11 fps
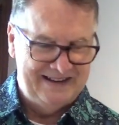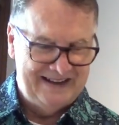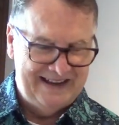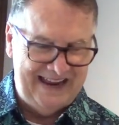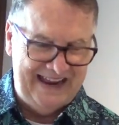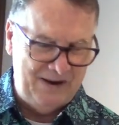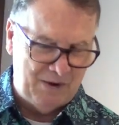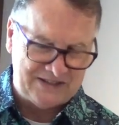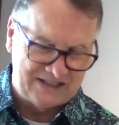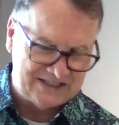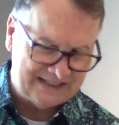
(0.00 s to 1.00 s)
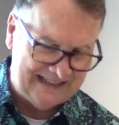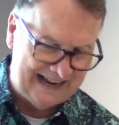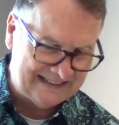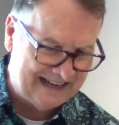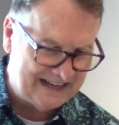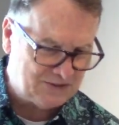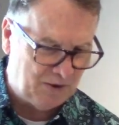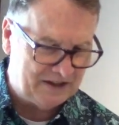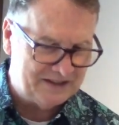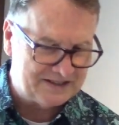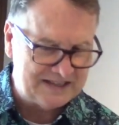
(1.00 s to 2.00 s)
He wasn't selected as
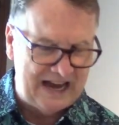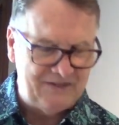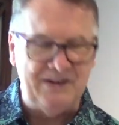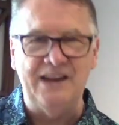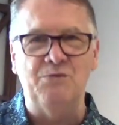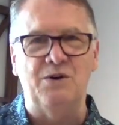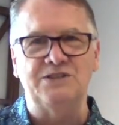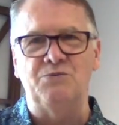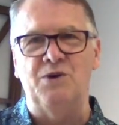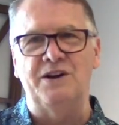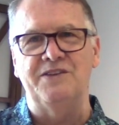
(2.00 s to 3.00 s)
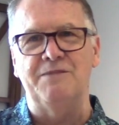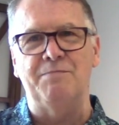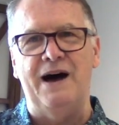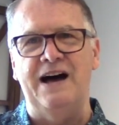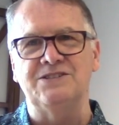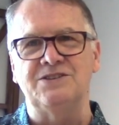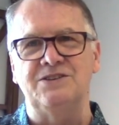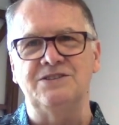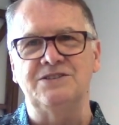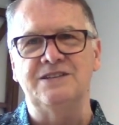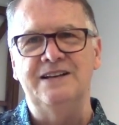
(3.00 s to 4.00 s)
one of the seven, he wasn't one of the
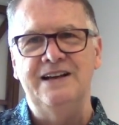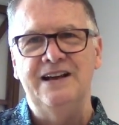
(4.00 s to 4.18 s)
apostles.